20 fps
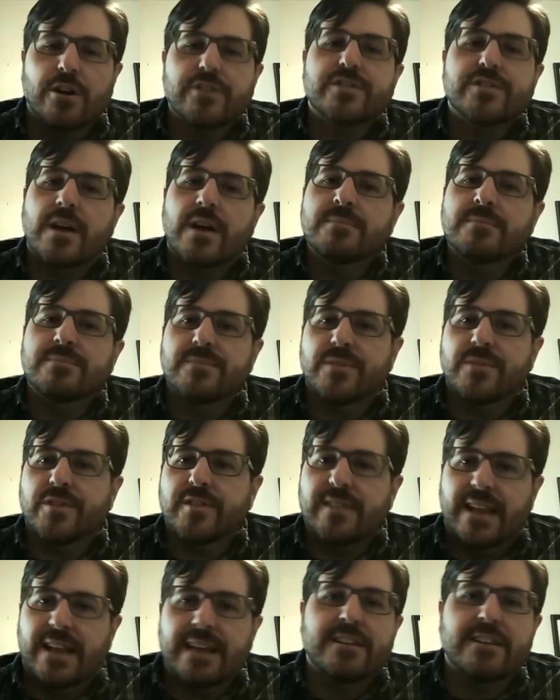some
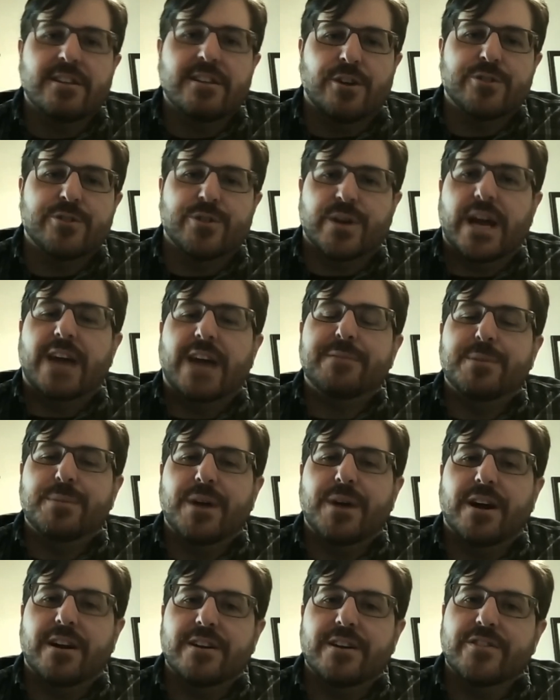slightly larger
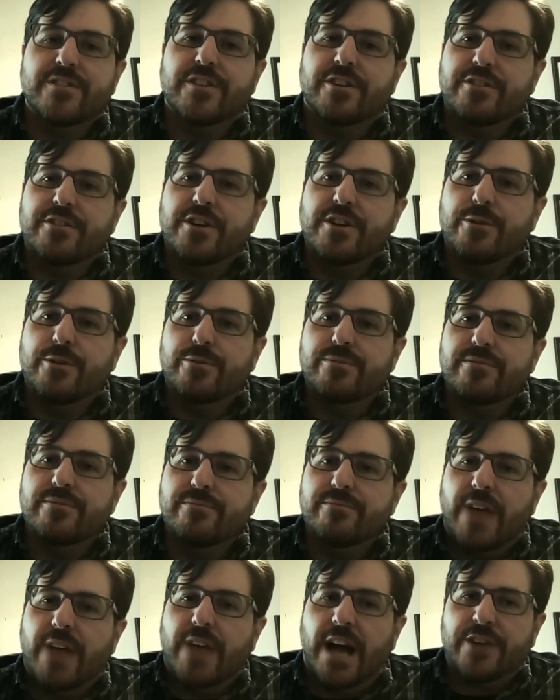capybaras that are known.
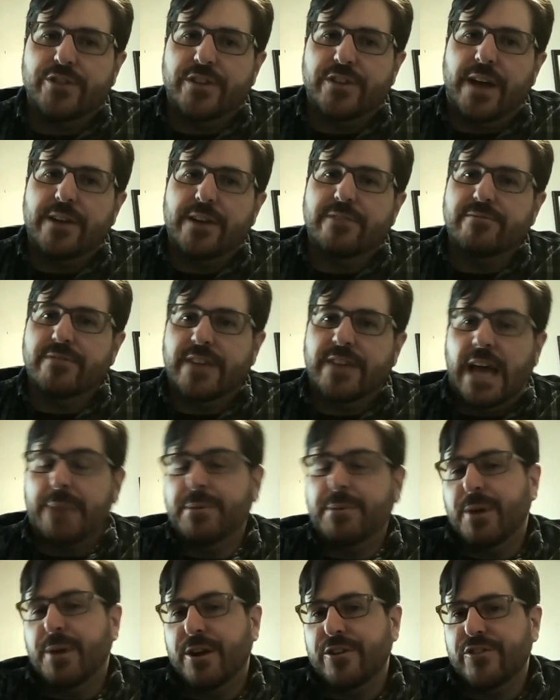Actually, they
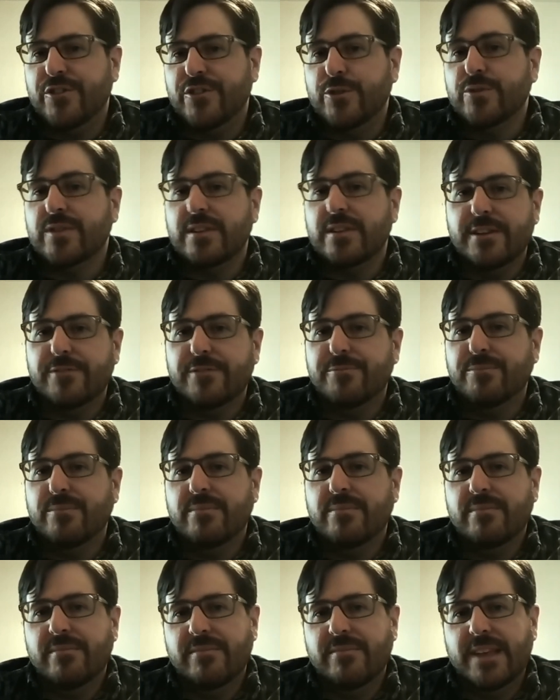capybaras used to live
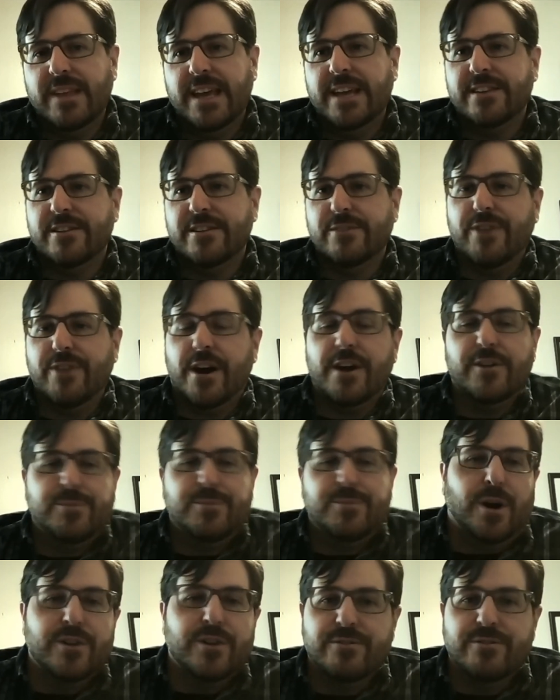into various
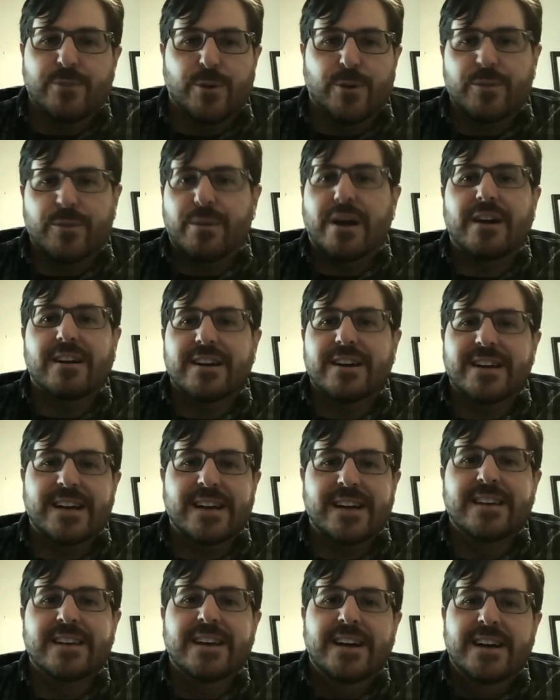parts of North
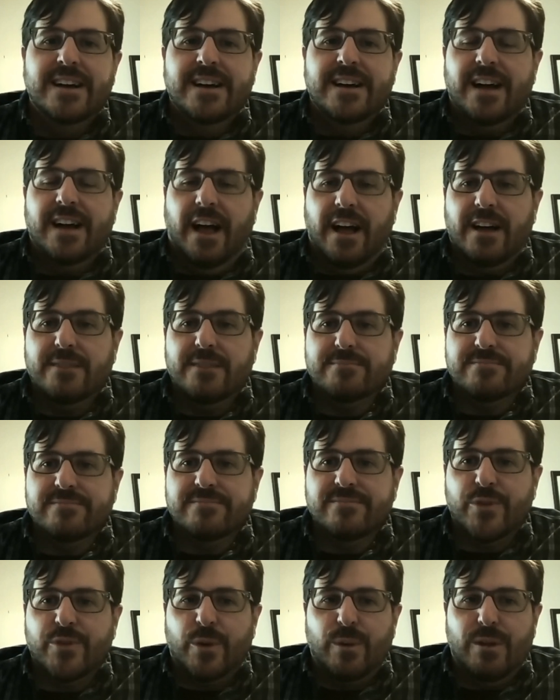America, mm-hmm. um,
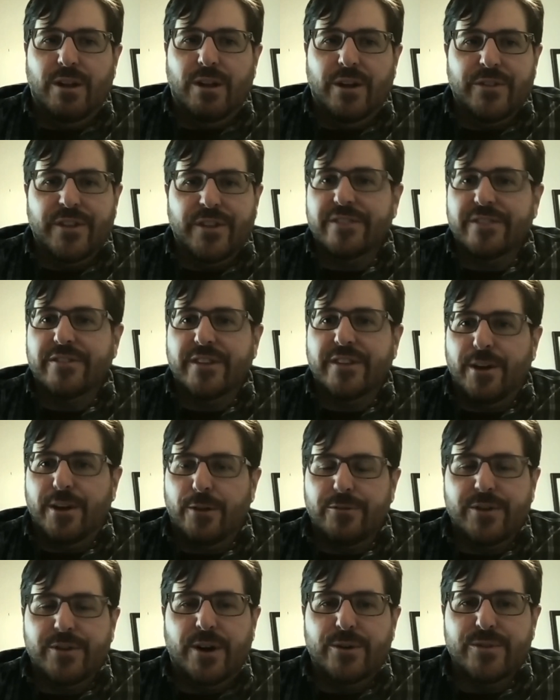so along the, the,
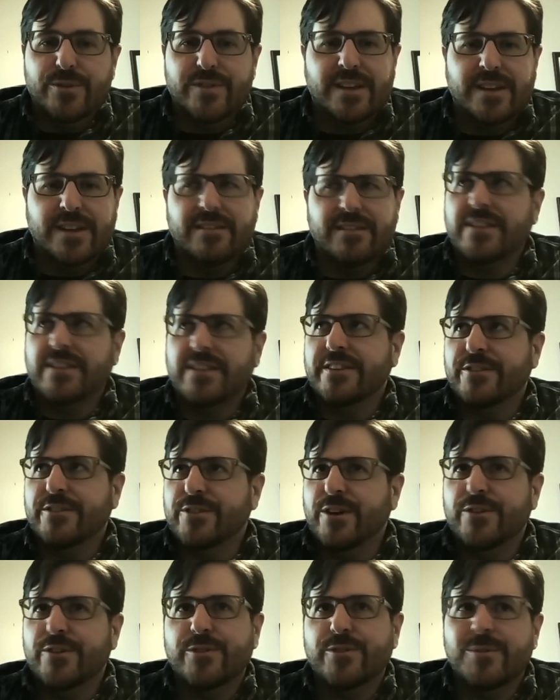Gulf Coast, and I think there's
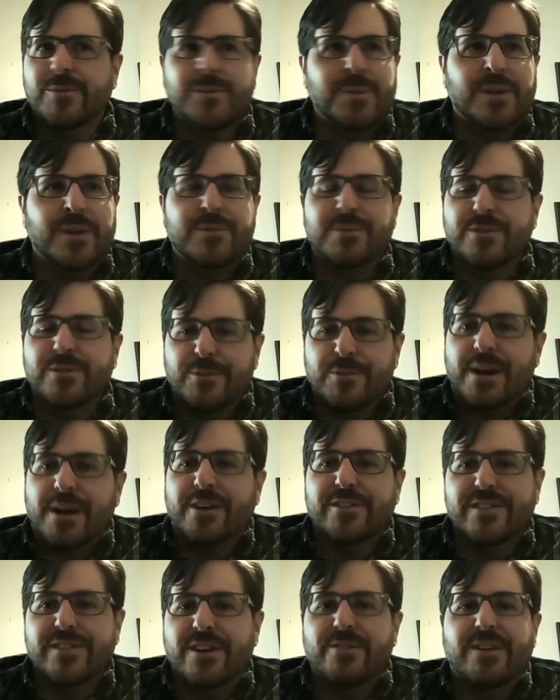also some specimens from
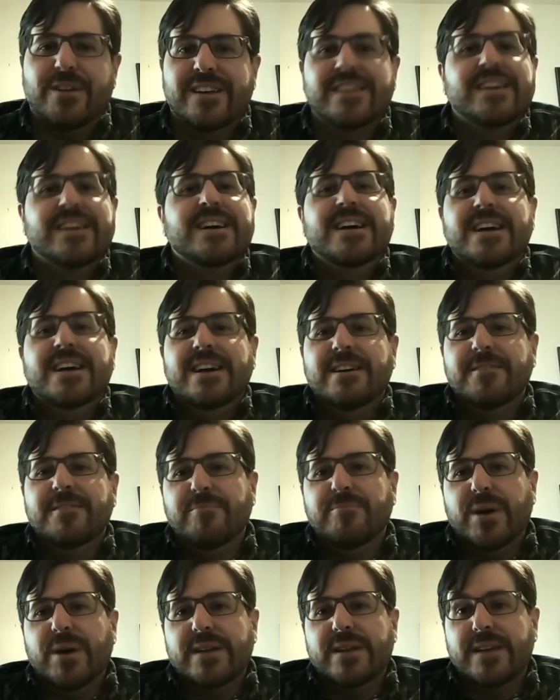Arizona.
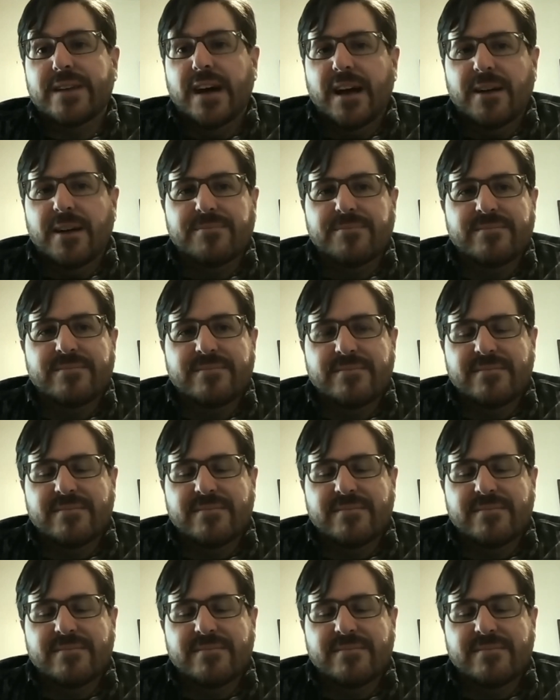But um,